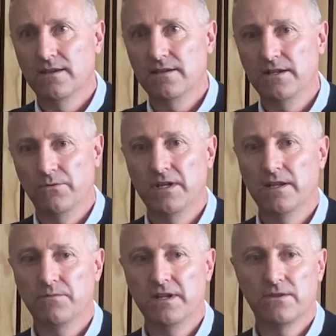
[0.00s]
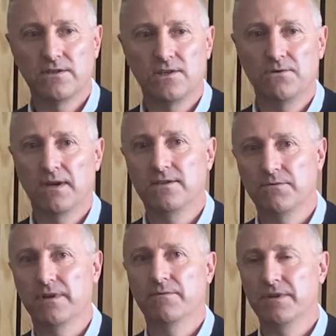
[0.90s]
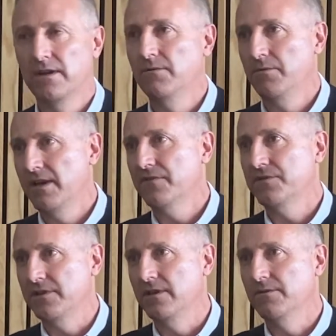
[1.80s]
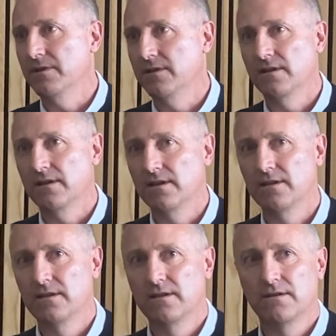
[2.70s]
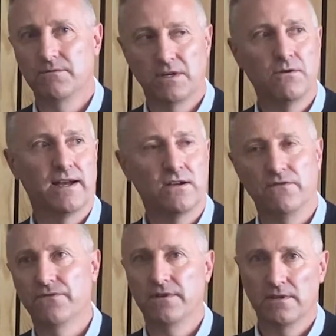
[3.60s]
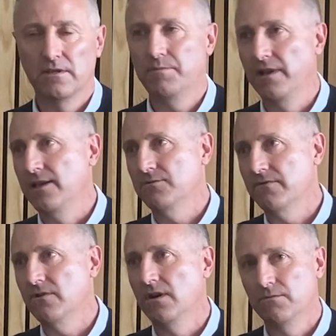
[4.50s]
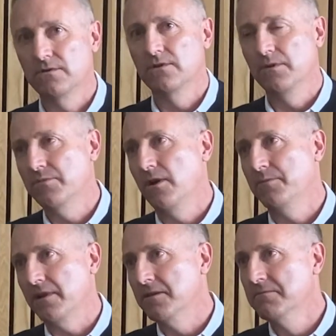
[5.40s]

you know, we know the situation we're in, we know what we have to do, and we're quite confident that the players we've got will do it properly.